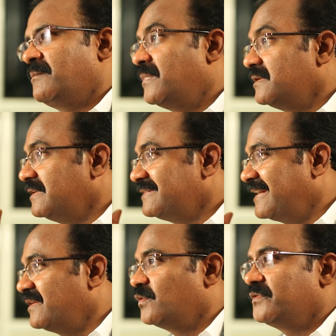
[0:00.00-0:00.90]
But the
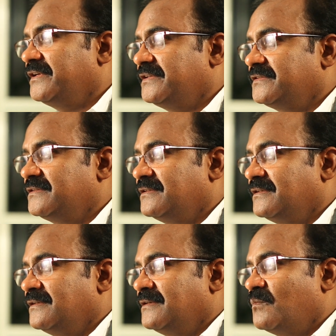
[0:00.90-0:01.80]
sad truth is
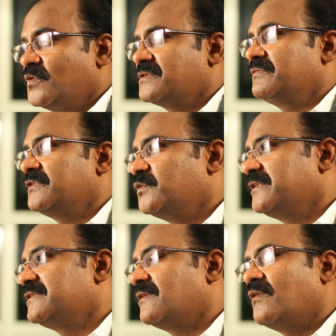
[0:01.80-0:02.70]
most
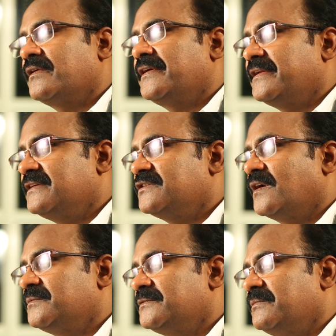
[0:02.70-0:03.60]
students are not getting
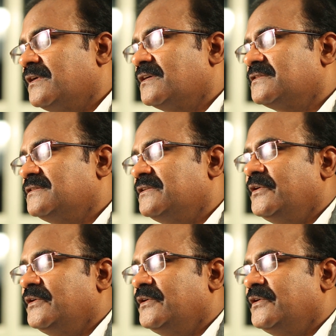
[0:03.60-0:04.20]
jobs because